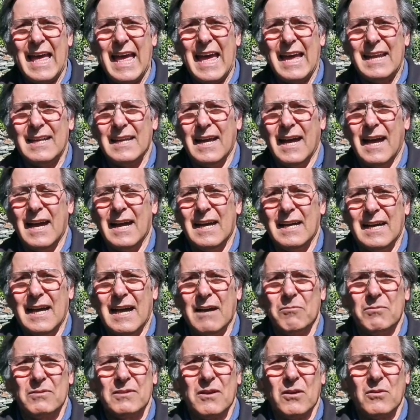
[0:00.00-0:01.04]
And I
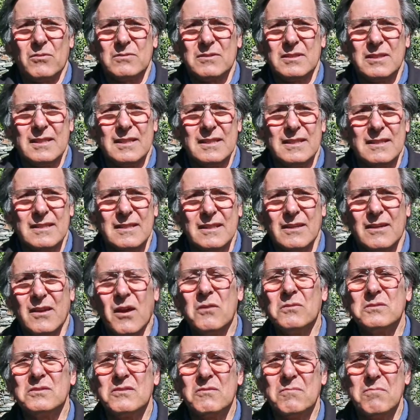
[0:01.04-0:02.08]
would go to the
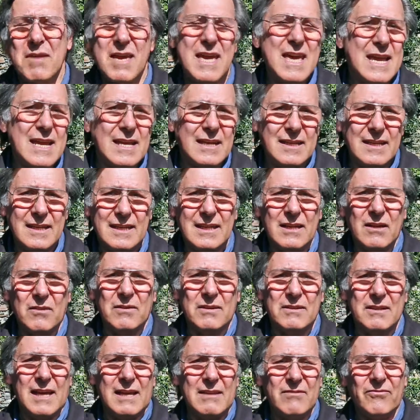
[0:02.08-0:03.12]
coast of Maine,
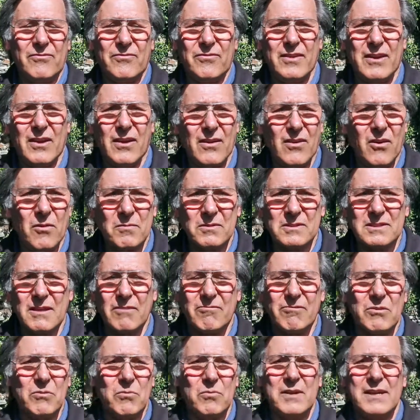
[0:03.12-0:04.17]
and almost
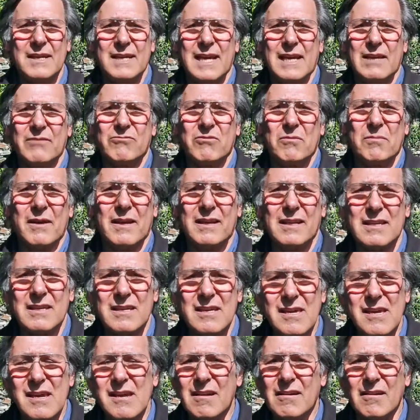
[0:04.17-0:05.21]
every weekend for about a
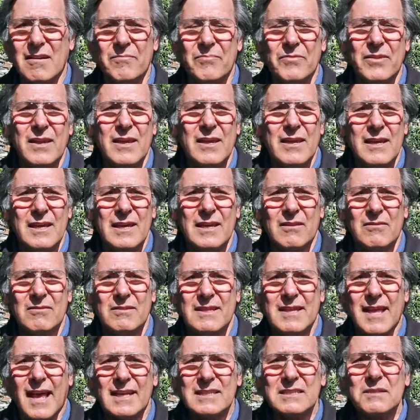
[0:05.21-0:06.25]
year,
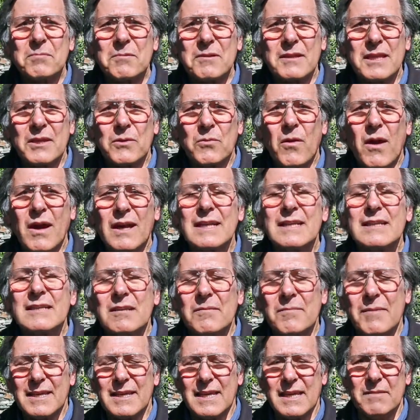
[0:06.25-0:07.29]
desperately wanting to
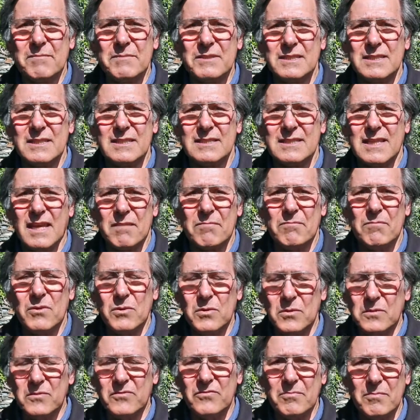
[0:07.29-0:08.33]
images that
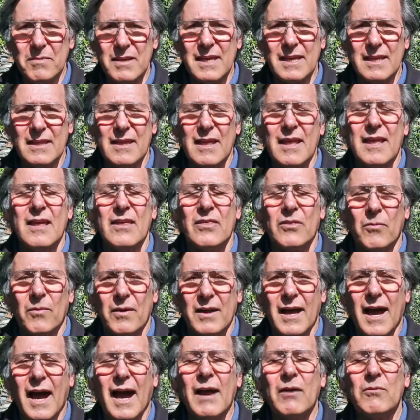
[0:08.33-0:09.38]
moved me the
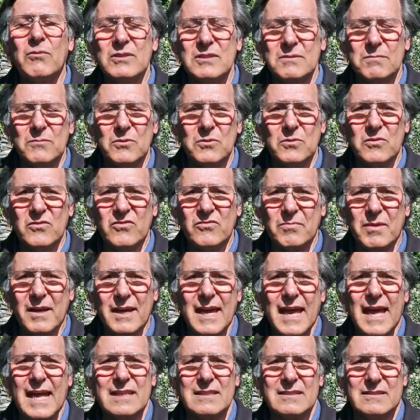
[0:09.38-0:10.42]
way I was moved by
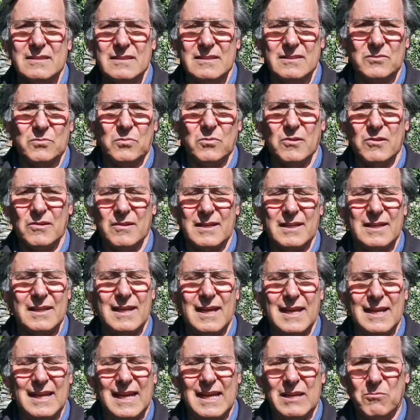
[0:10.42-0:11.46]
Ansel's work and
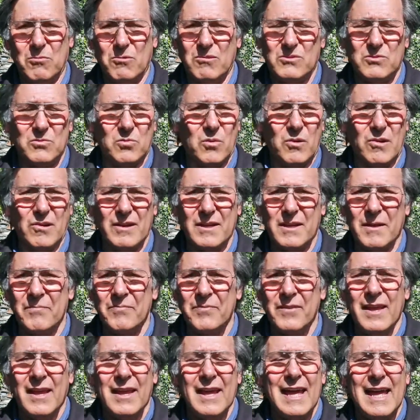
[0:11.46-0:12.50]
Edward's work.
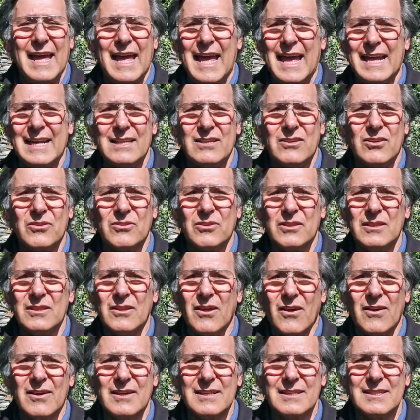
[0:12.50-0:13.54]
And it took the
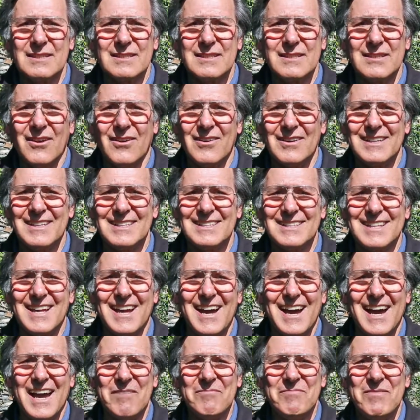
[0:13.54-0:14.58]
longest
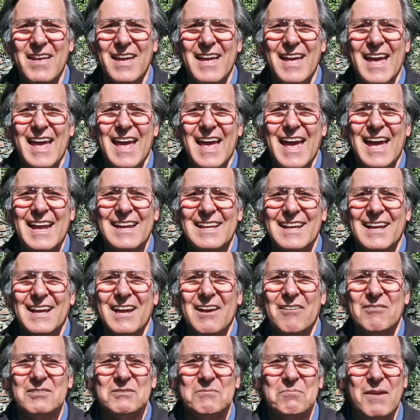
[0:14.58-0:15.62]
time. And I
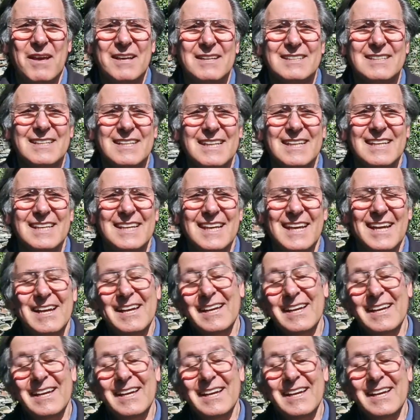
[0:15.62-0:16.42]
was basically